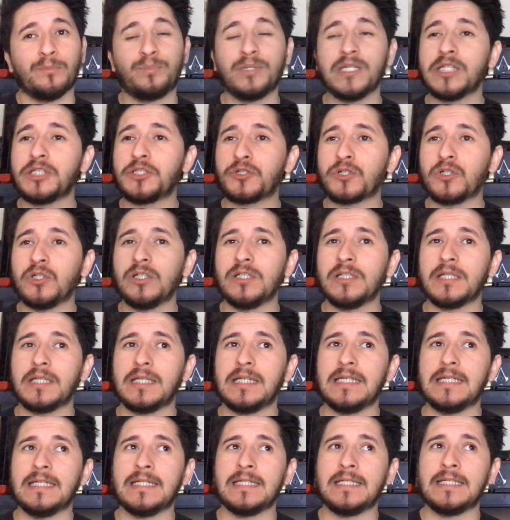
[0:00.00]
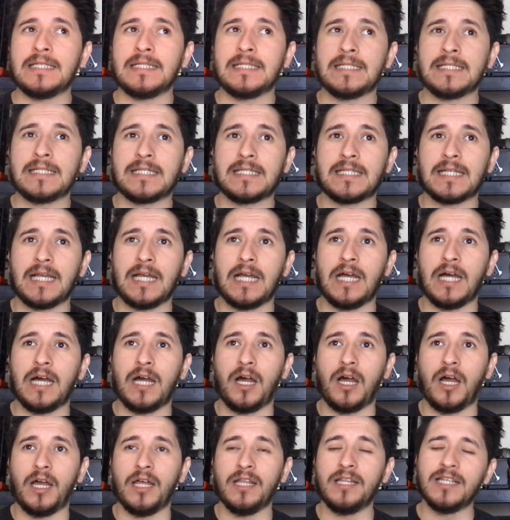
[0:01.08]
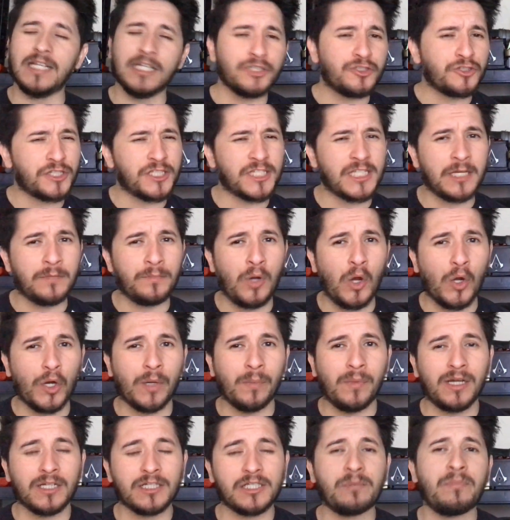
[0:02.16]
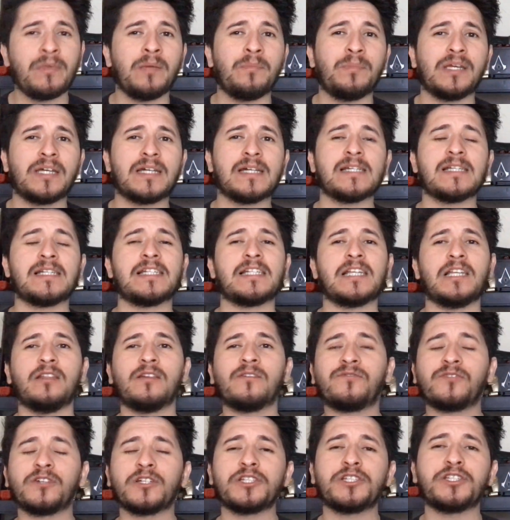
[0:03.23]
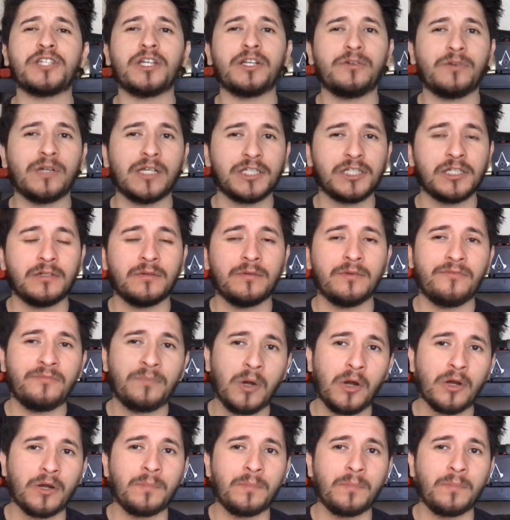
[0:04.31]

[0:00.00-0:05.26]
Beedrill is an interesting Pokemon to me because in the first generation of